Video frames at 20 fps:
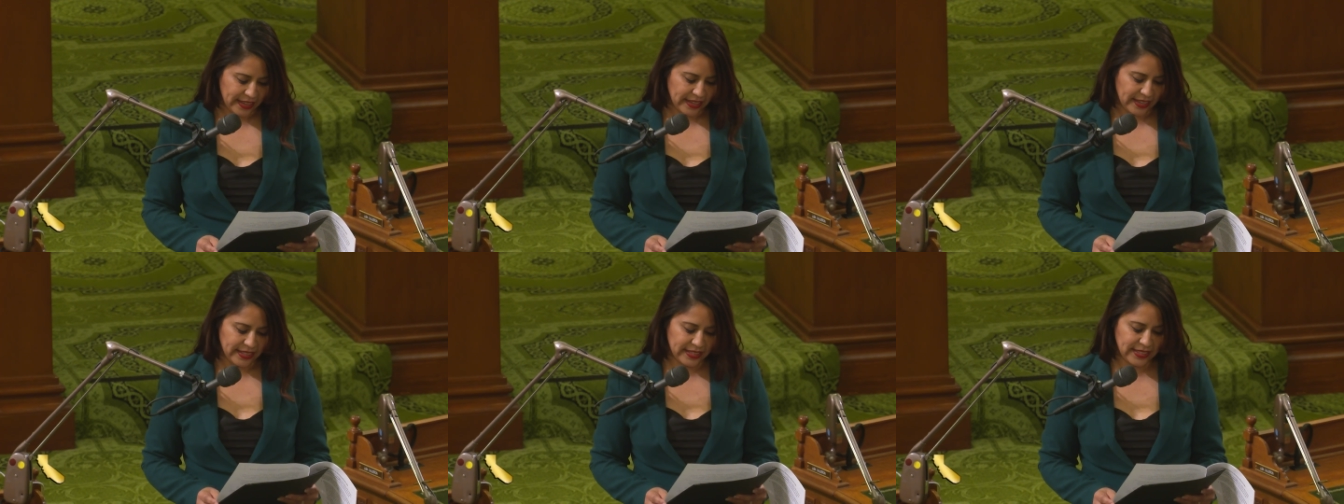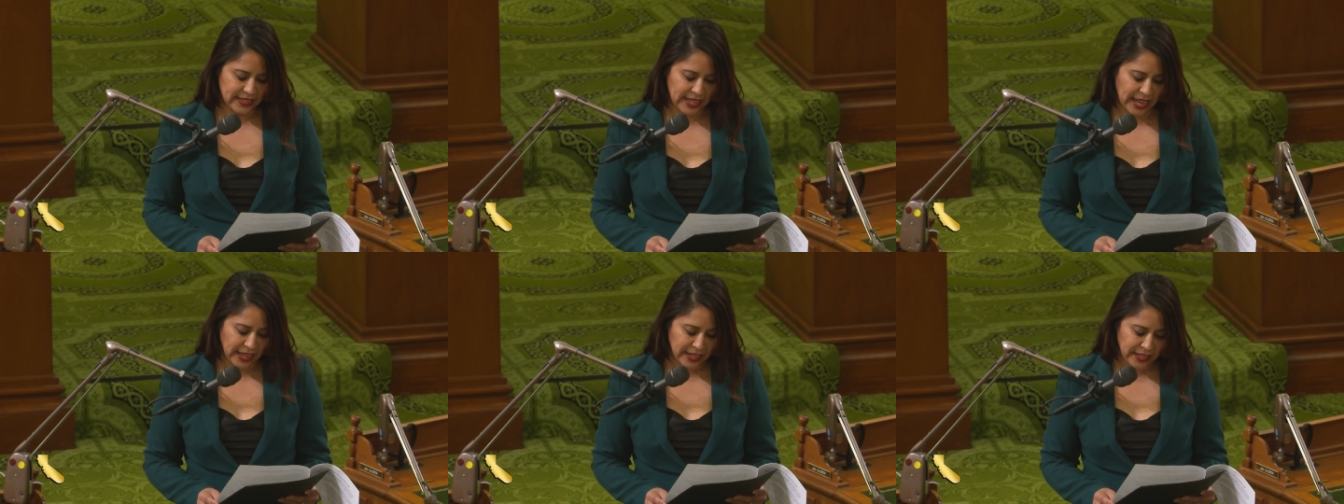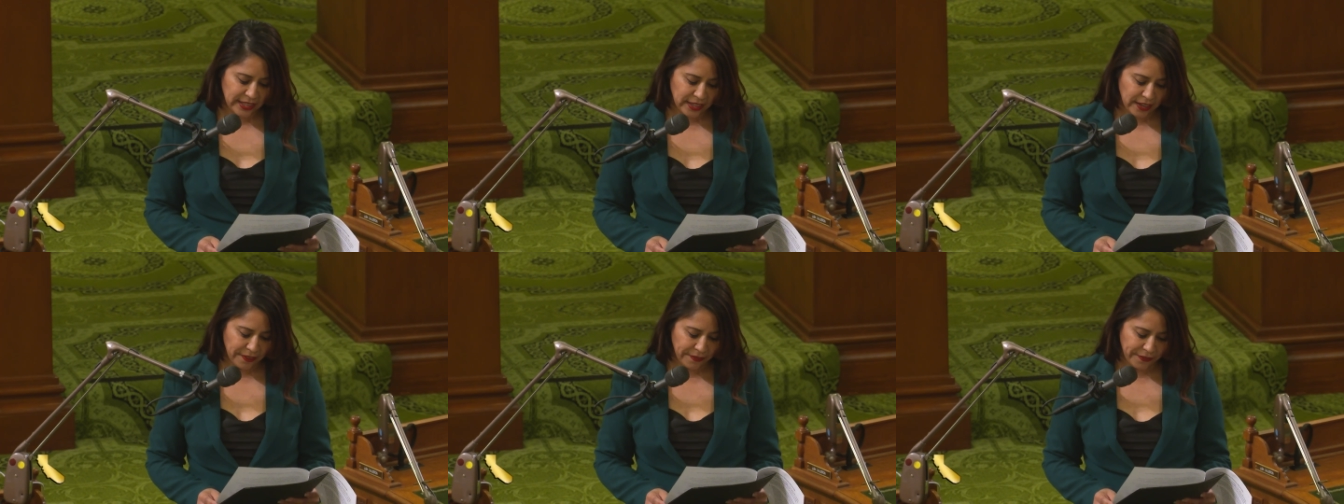and
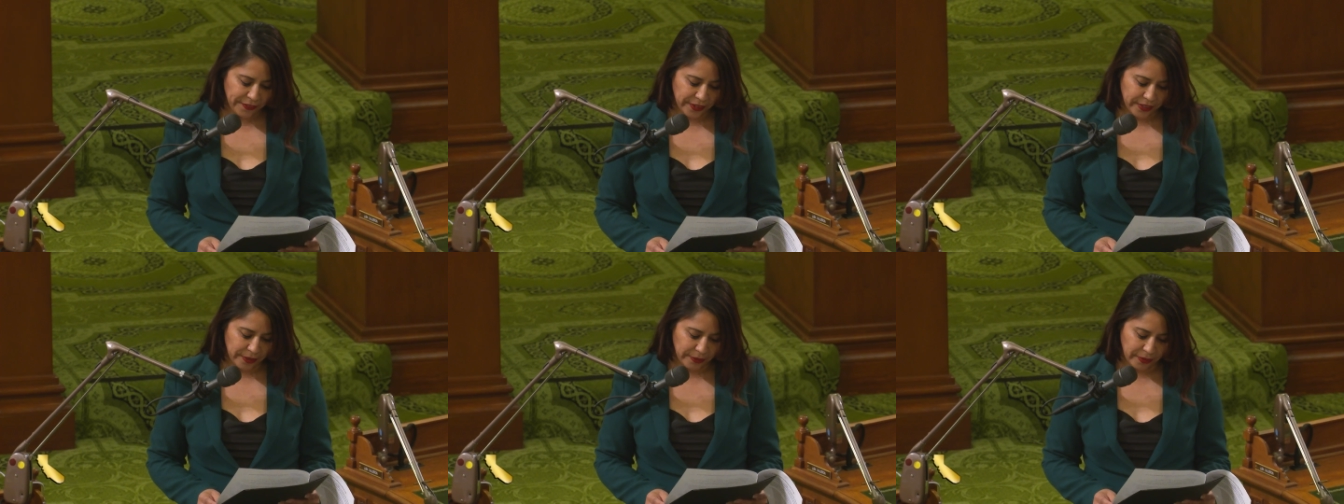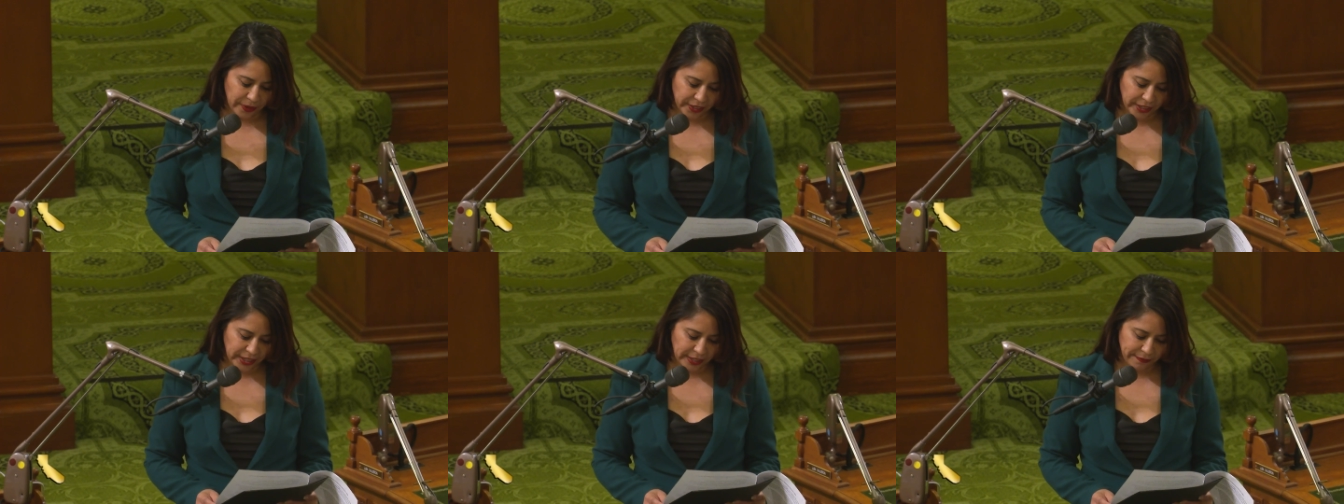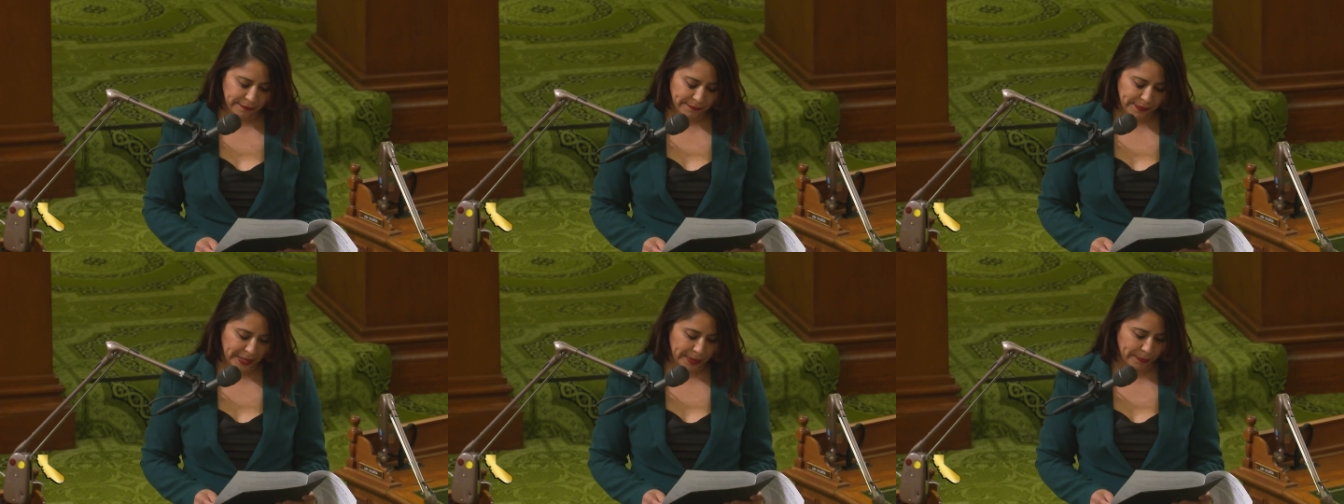standing up for the
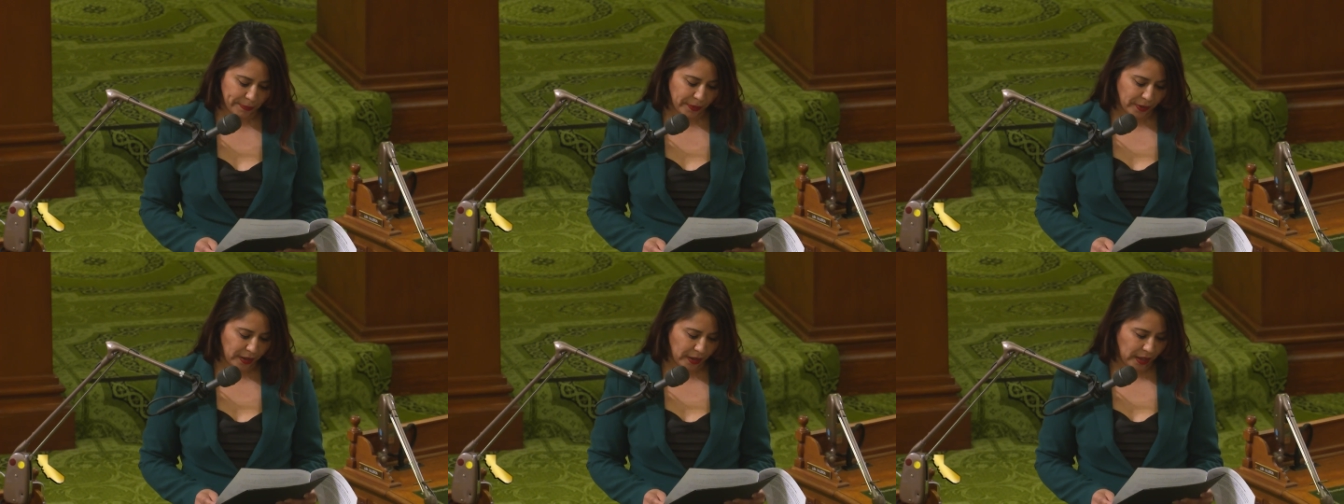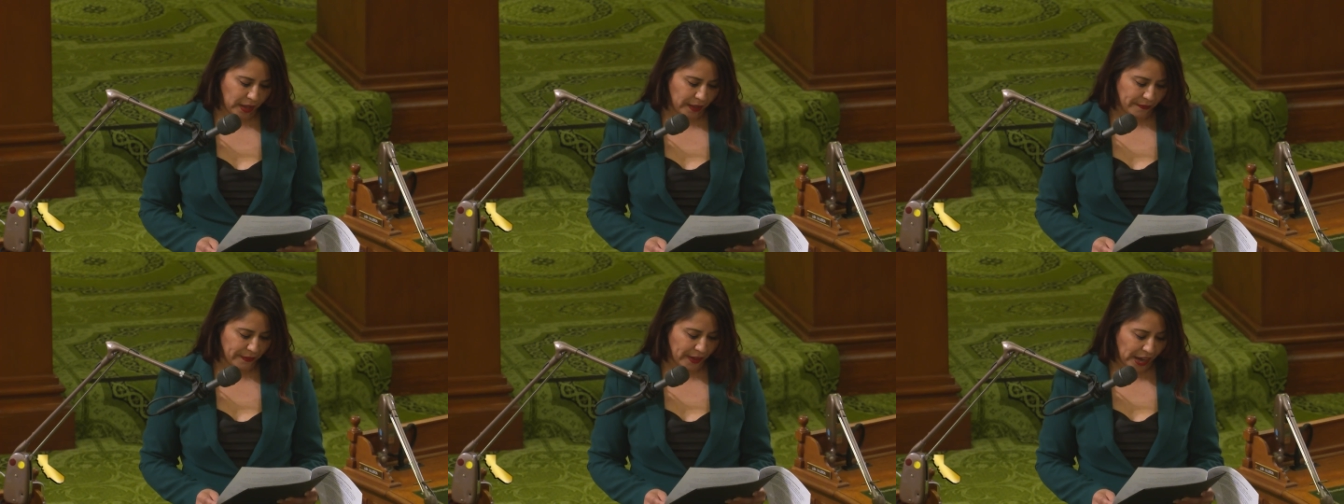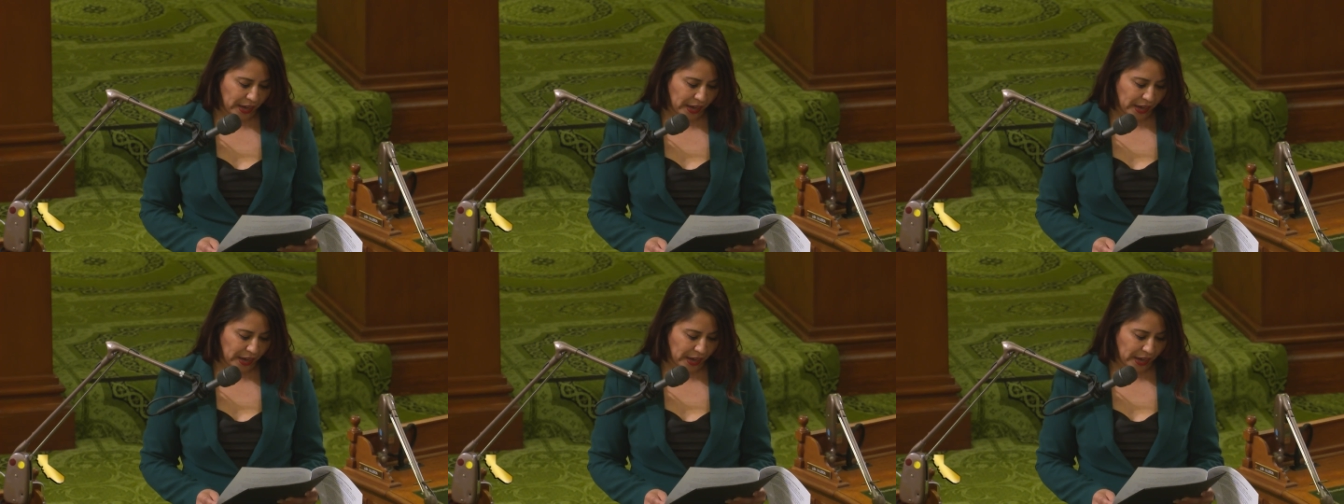working people of